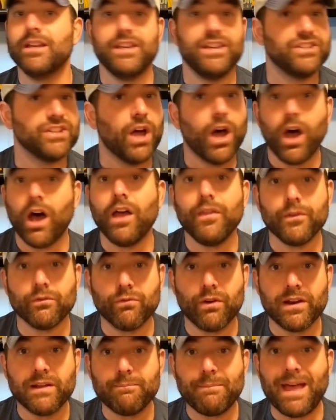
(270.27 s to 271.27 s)
He's on the
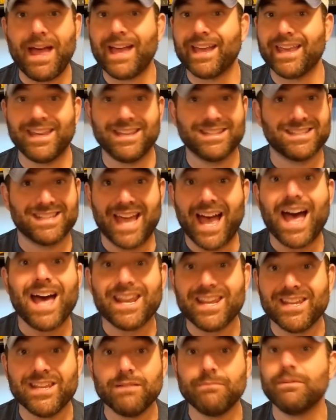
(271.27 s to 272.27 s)
running back. He's
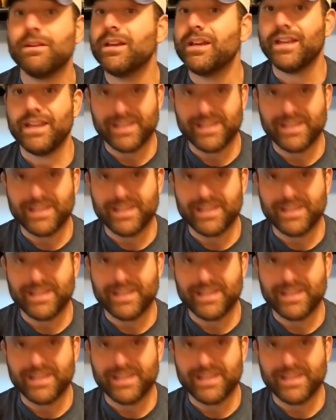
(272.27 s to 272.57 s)
got him.